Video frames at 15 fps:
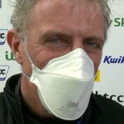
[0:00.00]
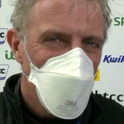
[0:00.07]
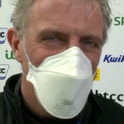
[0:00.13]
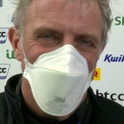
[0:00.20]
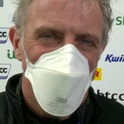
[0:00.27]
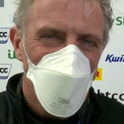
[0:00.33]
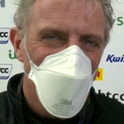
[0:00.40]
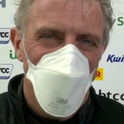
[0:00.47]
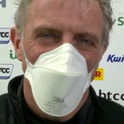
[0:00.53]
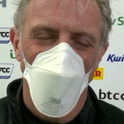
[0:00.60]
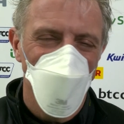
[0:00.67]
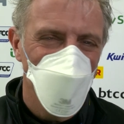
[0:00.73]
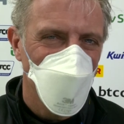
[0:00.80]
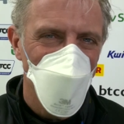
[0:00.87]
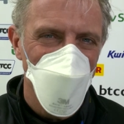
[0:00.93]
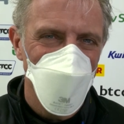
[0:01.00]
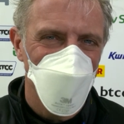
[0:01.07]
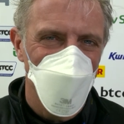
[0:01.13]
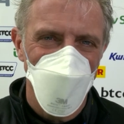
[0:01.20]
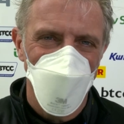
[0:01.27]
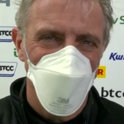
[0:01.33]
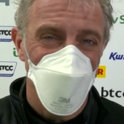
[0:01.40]
never go and watch
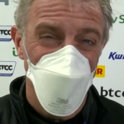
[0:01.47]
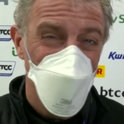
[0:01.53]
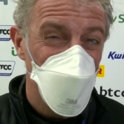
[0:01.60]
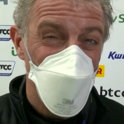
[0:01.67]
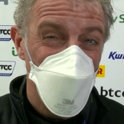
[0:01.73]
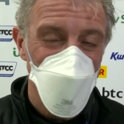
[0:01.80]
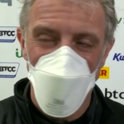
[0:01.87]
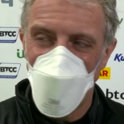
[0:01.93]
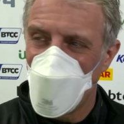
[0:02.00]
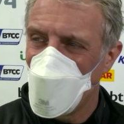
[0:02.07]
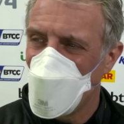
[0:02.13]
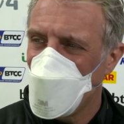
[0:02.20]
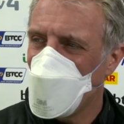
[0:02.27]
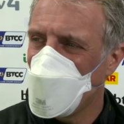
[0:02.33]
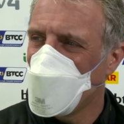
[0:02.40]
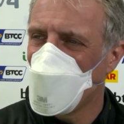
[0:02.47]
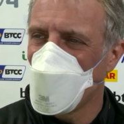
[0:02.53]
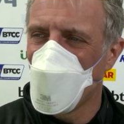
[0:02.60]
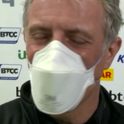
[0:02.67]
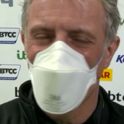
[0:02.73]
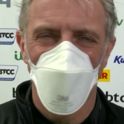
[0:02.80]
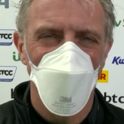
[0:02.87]
races really. I
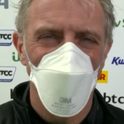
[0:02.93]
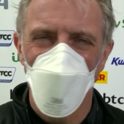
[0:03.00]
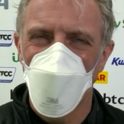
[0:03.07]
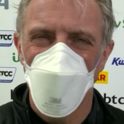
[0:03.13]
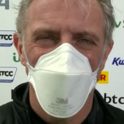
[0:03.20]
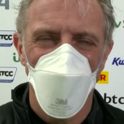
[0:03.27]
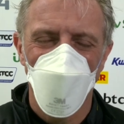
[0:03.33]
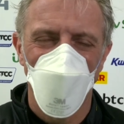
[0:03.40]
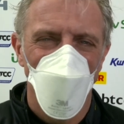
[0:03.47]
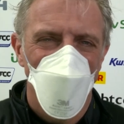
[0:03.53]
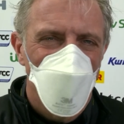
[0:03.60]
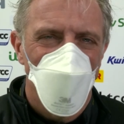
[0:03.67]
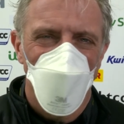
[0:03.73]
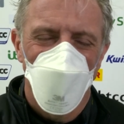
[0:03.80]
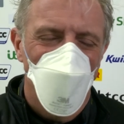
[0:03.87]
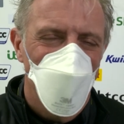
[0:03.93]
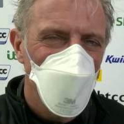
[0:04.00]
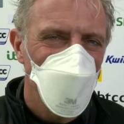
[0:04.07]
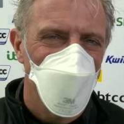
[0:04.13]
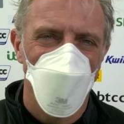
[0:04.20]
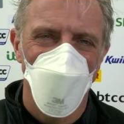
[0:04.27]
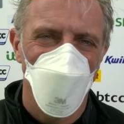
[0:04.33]
watch a little bit of F1, but probably the
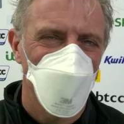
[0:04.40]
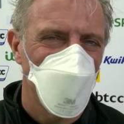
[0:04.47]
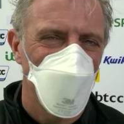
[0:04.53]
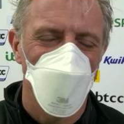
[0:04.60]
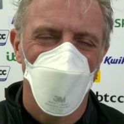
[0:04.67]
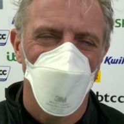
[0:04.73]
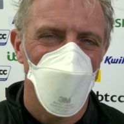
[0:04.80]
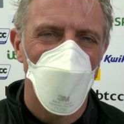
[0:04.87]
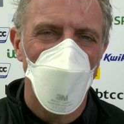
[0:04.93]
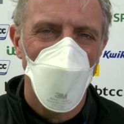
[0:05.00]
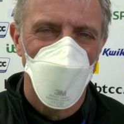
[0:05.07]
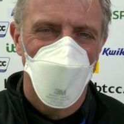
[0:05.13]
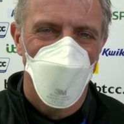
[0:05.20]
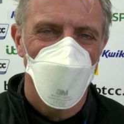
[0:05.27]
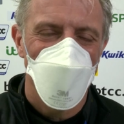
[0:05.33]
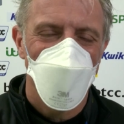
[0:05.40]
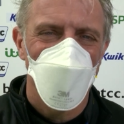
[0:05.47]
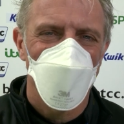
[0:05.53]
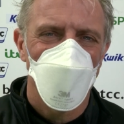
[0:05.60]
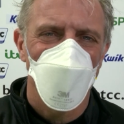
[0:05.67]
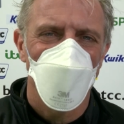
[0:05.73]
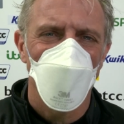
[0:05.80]
first 2 or 3 laps, and then I
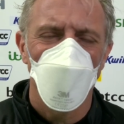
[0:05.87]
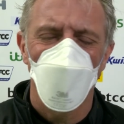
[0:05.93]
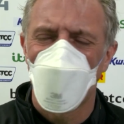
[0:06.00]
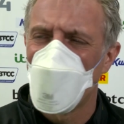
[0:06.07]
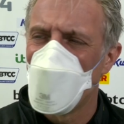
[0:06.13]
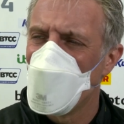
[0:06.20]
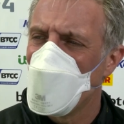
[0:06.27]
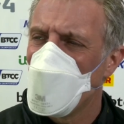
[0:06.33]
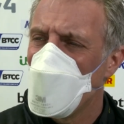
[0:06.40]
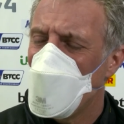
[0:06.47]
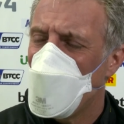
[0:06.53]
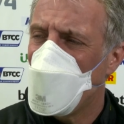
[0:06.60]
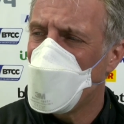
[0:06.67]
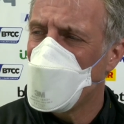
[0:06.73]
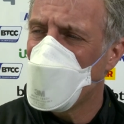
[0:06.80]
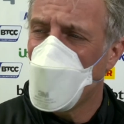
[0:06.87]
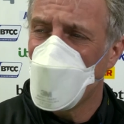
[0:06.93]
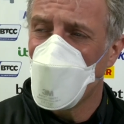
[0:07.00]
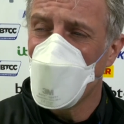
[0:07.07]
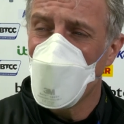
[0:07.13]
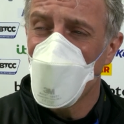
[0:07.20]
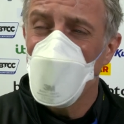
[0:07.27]
turn off. And I
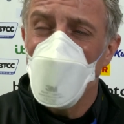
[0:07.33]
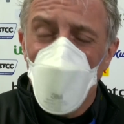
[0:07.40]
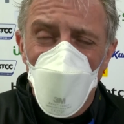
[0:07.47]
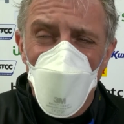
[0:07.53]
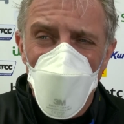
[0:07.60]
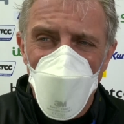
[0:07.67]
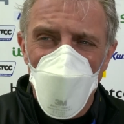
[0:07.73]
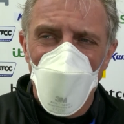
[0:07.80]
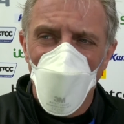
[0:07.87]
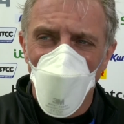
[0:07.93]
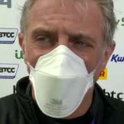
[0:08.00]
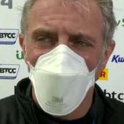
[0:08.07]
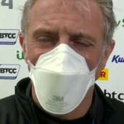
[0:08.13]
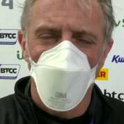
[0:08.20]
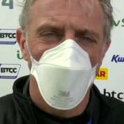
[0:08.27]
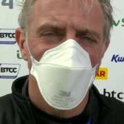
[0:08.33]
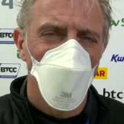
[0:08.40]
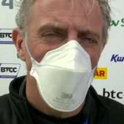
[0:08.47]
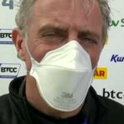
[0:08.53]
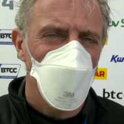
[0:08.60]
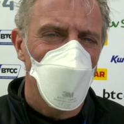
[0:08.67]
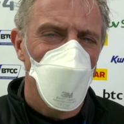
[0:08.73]
don't really watch the
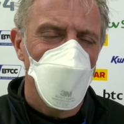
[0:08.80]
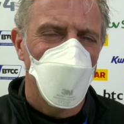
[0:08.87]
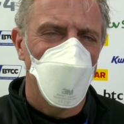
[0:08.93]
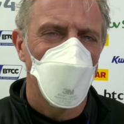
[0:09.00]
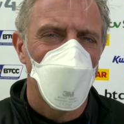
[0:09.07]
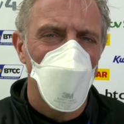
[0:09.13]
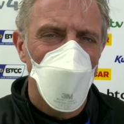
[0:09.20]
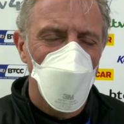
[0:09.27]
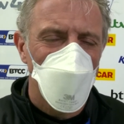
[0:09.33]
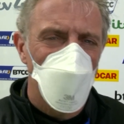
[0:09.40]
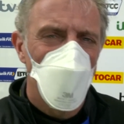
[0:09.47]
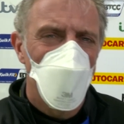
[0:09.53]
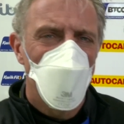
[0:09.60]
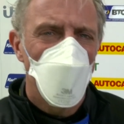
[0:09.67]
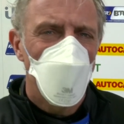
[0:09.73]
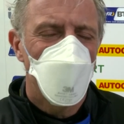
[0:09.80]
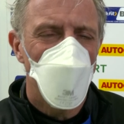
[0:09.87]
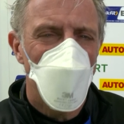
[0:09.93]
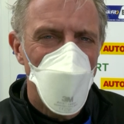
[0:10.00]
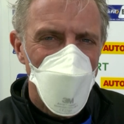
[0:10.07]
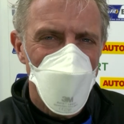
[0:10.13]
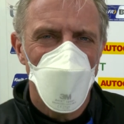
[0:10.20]
races back for
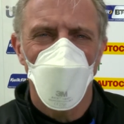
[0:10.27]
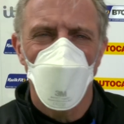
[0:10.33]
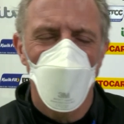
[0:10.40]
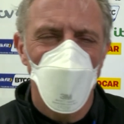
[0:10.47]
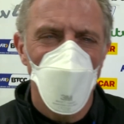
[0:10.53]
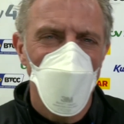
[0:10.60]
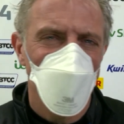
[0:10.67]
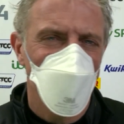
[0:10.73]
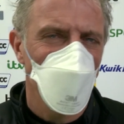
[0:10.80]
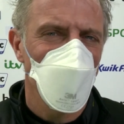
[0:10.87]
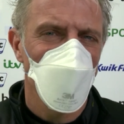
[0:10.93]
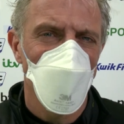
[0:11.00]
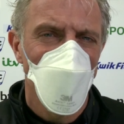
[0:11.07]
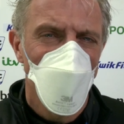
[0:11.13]
any other reason